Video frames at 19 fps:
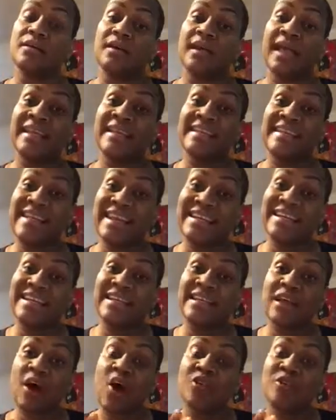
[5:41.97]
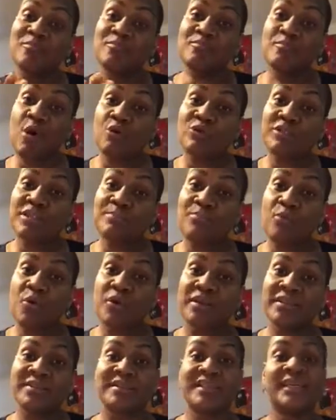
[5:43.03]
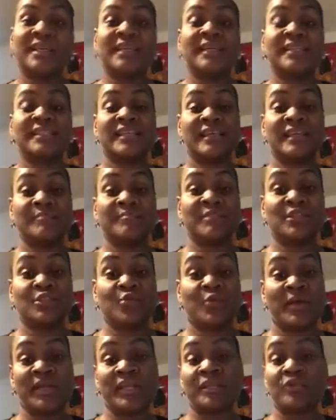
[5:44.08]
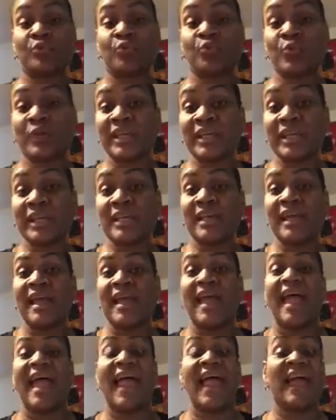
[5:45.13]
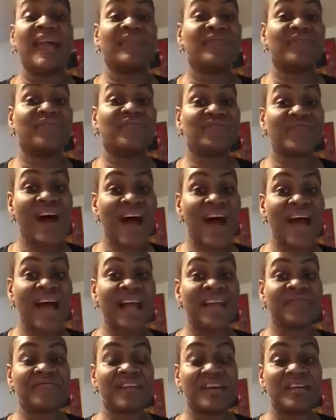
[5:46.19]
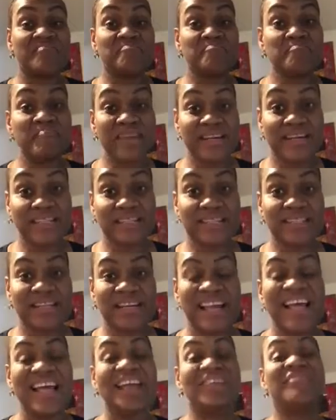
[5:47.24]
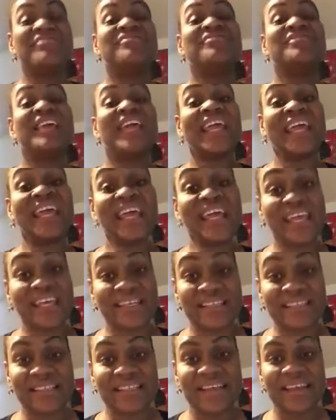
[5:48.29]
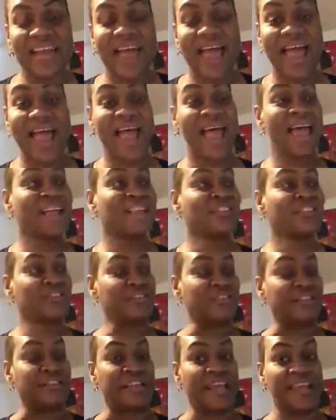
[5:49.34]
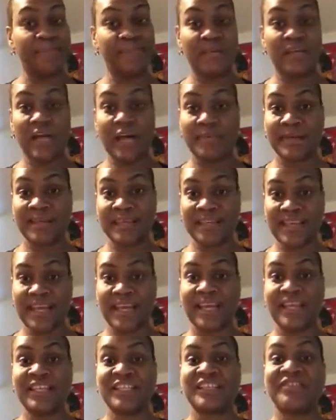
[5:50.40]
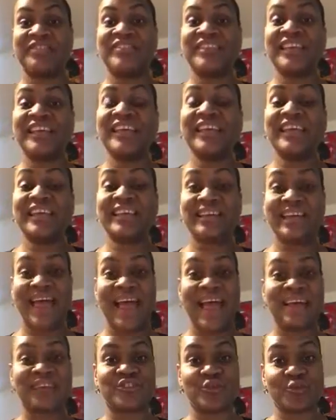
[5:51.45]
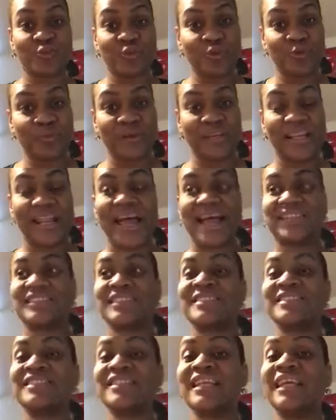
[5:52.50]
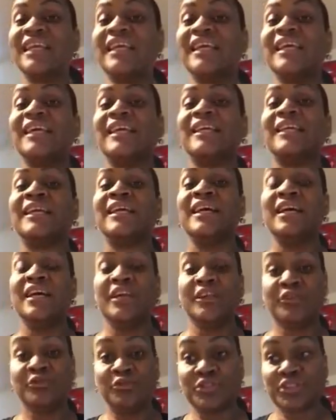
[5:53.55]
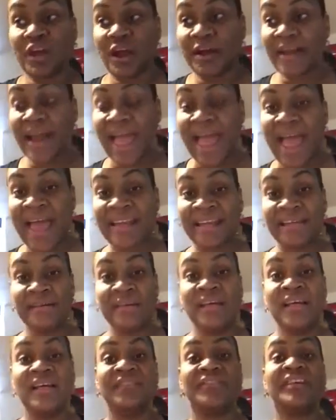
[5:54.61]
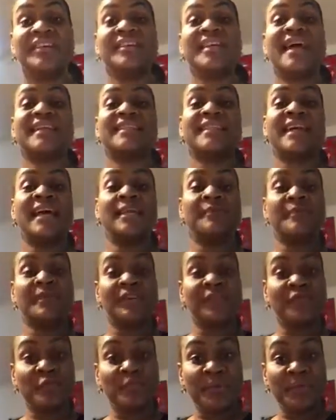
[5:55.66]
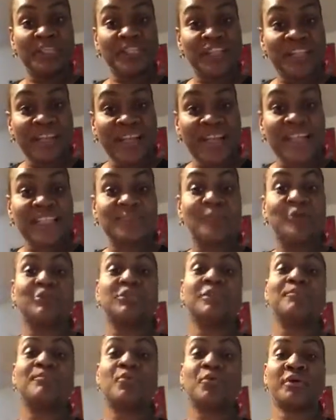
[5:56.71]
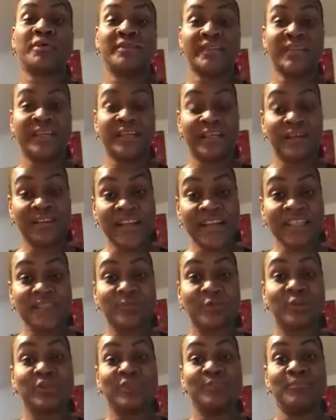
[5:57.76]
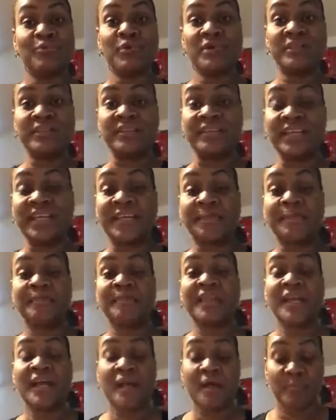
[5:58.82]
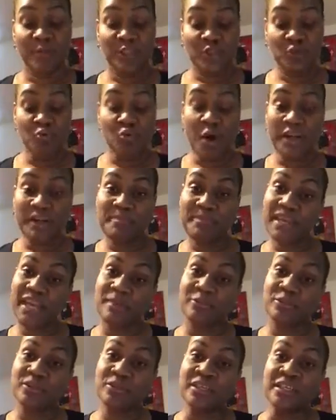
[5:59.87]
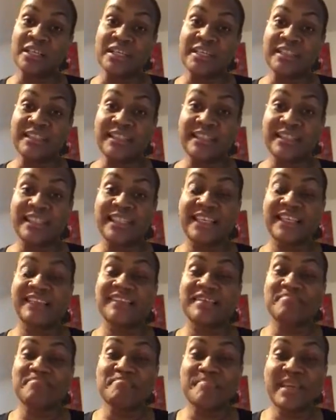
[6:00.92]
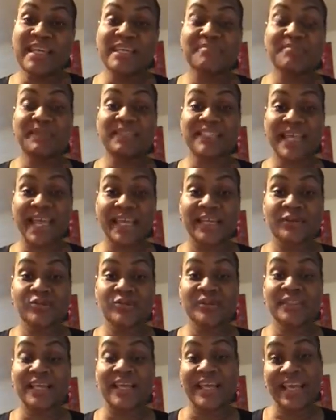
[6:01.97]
and getting all the most important things in between 3 and 5 minutes. Then, as they become engaged, then as the room relaxes, then you start adding the next element of your pitch and the next most important thing and the next most important thing. But you want to be able to get the meat and potatoes